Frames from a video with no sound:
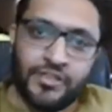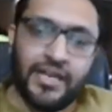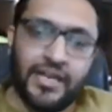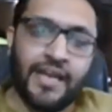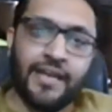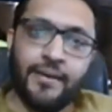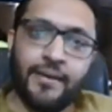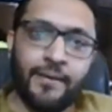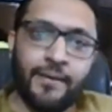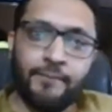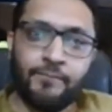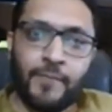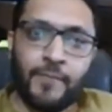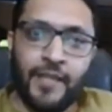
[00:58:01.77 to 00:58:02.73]
I uh,
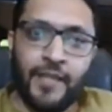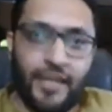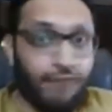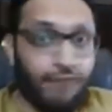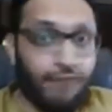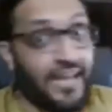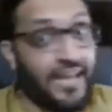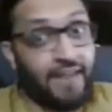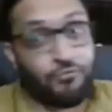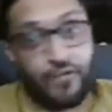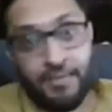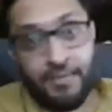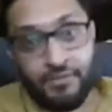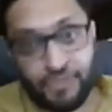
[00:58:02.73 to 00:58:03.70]
if I have to
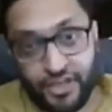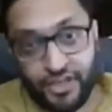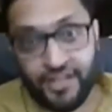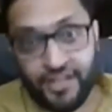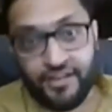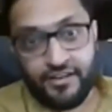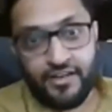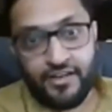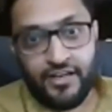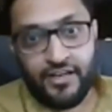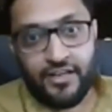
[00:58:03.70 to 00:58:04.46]
name a trader,